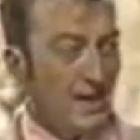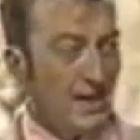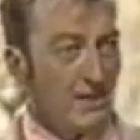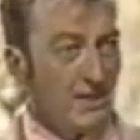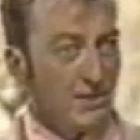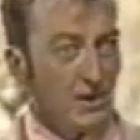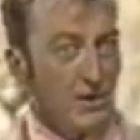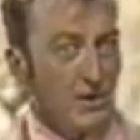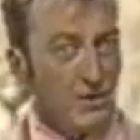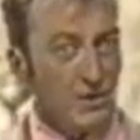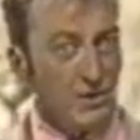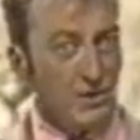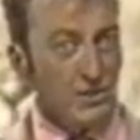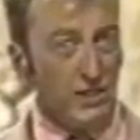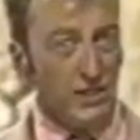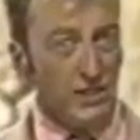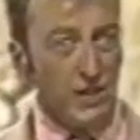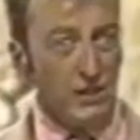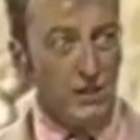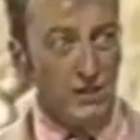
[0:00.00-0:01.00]
And so the
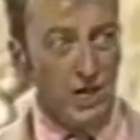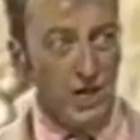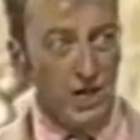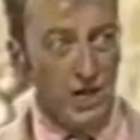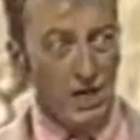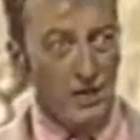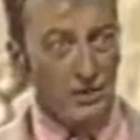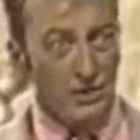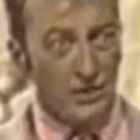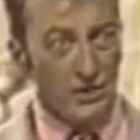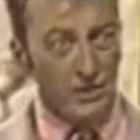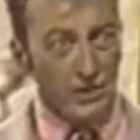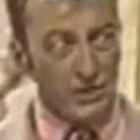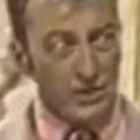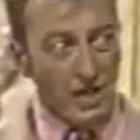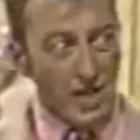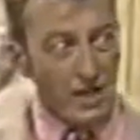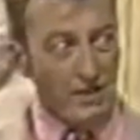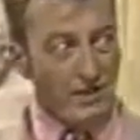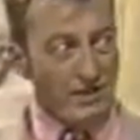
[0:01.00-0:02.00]
music goes on with the
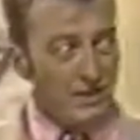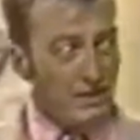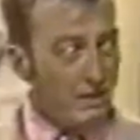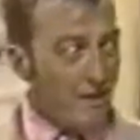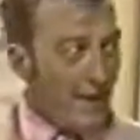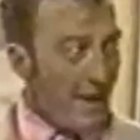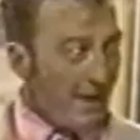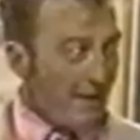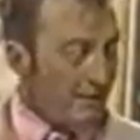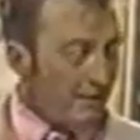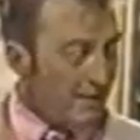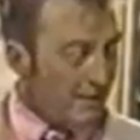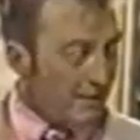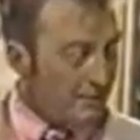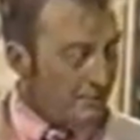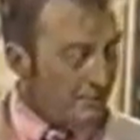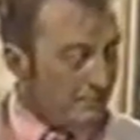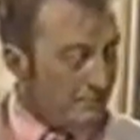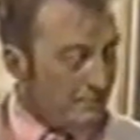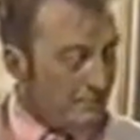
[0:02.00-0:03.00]
shots in the
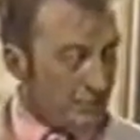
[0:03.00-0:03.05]
background.